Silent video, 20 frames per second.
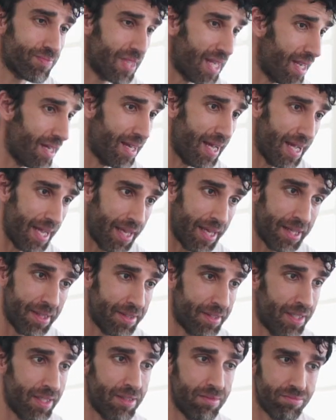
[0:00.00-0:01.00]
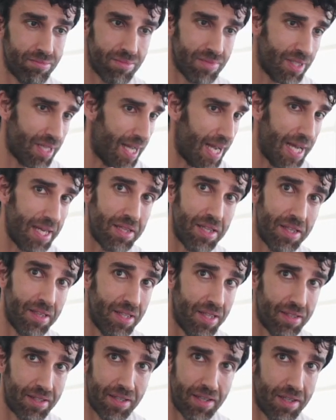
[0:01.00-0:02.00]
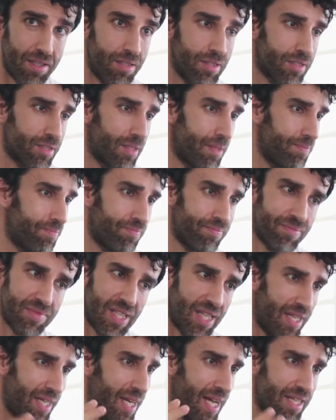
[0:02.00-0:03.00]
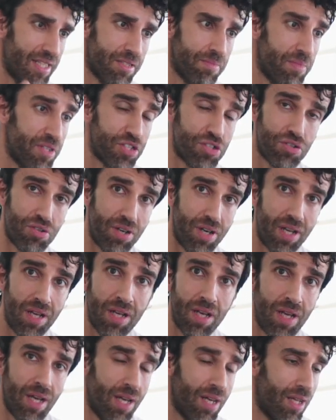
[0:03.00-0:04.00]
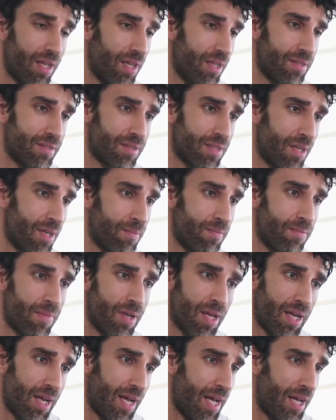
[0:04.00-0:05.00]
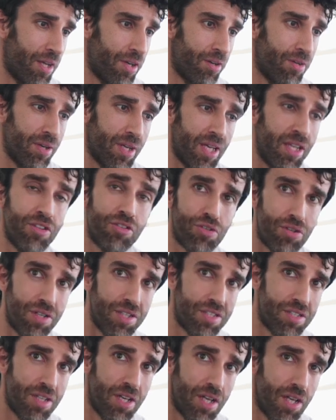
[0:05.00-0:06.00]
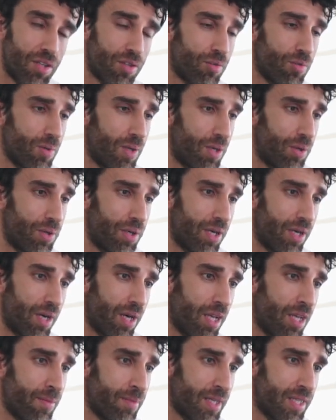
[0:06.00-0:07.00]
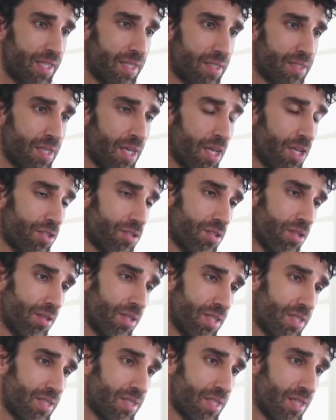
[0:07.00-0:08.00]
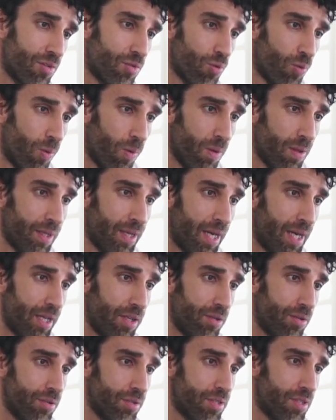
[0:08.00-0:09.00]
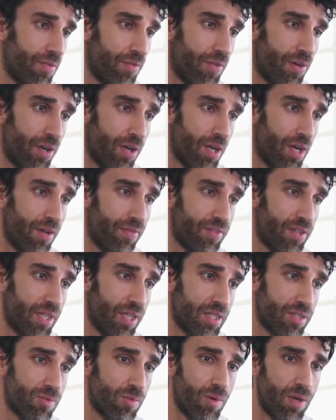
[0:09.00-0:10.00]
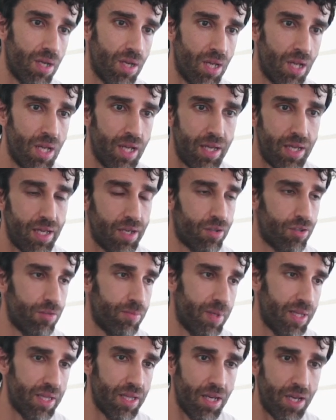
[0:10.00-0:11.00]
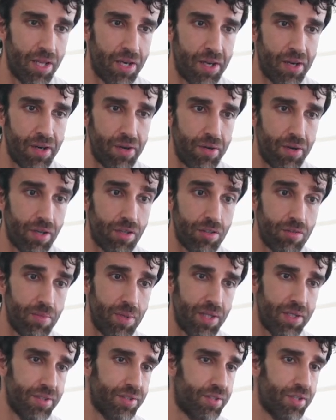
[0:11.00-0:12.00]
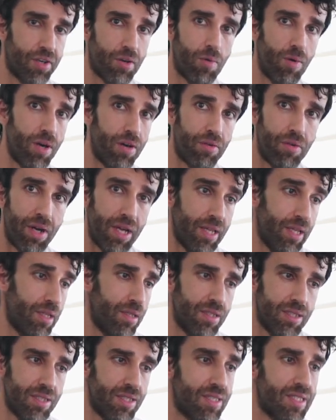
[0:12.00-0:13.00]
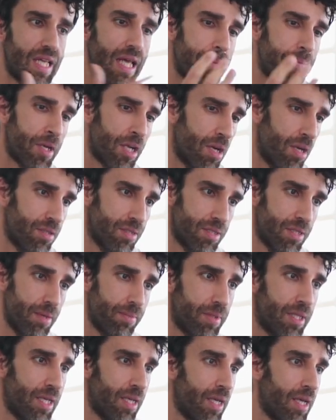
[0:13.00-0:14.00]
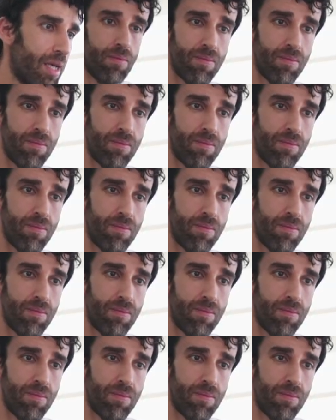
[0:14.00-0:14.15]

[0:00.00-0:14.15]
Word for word: I like hinting, hiding details and it adds mystery and some, I know, interest to our images. So this is a tool that I use very often as well. It could be the linear, or it could be the circular gradient. It's the same concept.